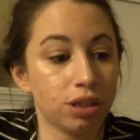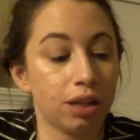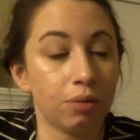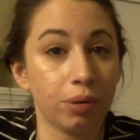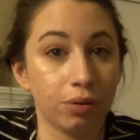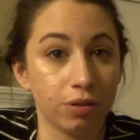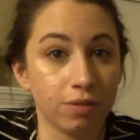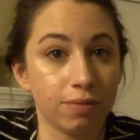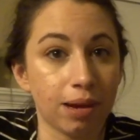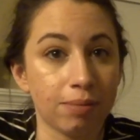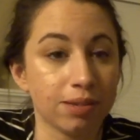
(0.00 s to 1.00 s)
that we ordered
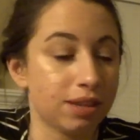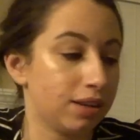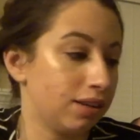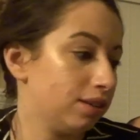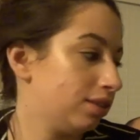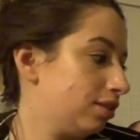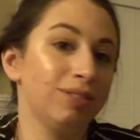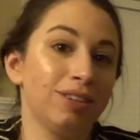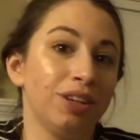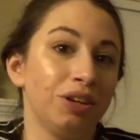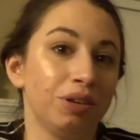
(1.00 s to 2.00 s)
from Amazon.
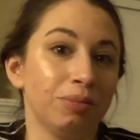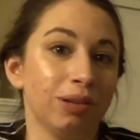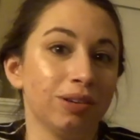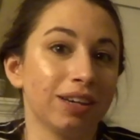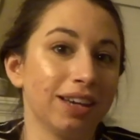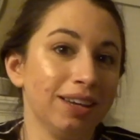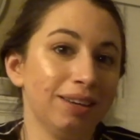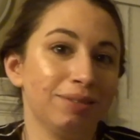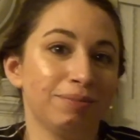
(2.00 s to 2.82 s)
You going to be okay?